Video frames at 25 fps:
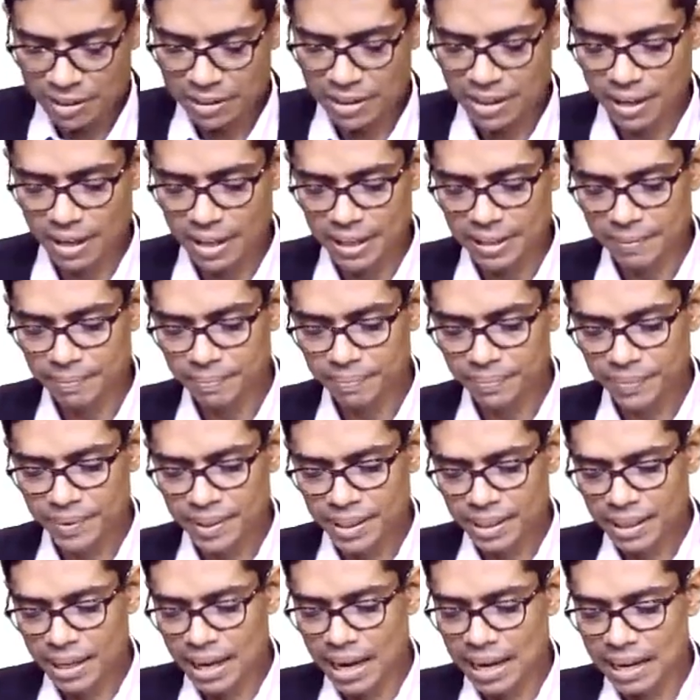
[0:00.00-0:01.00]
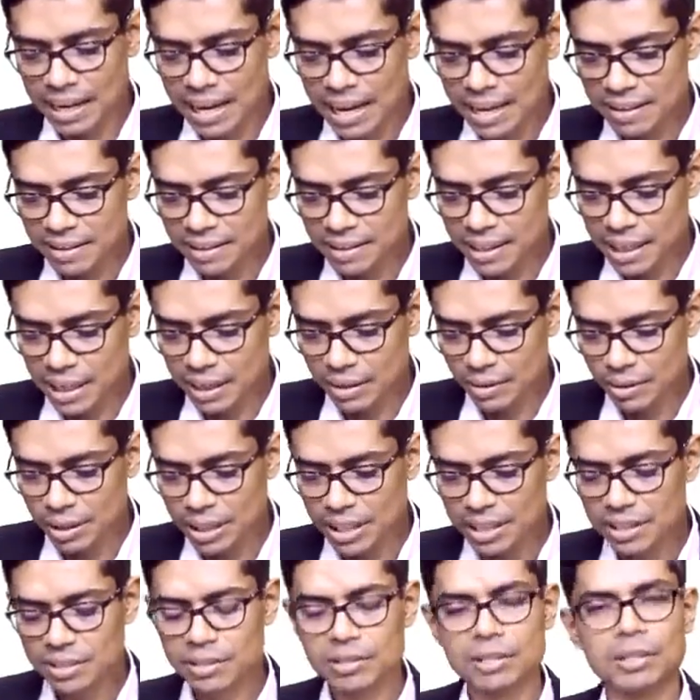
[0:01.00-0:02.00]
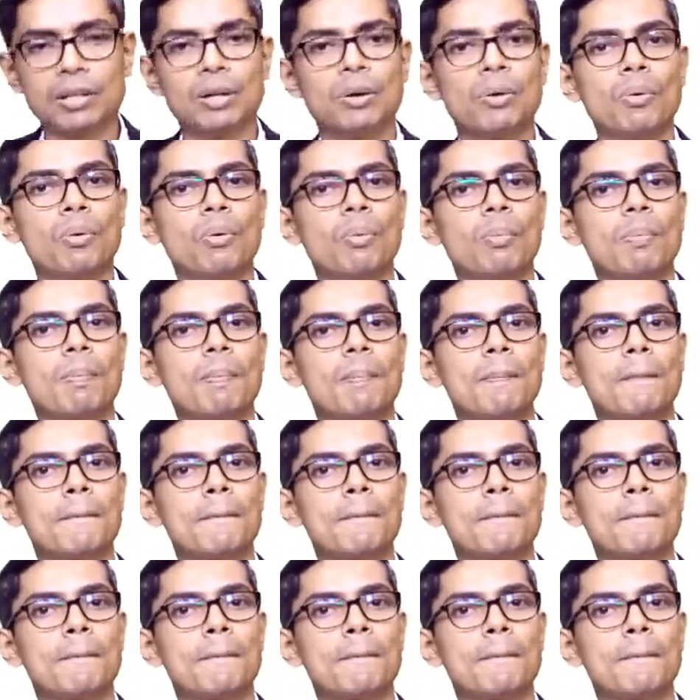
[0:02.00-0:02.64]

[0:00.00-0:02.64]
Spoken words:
is high and acetylcholine is low.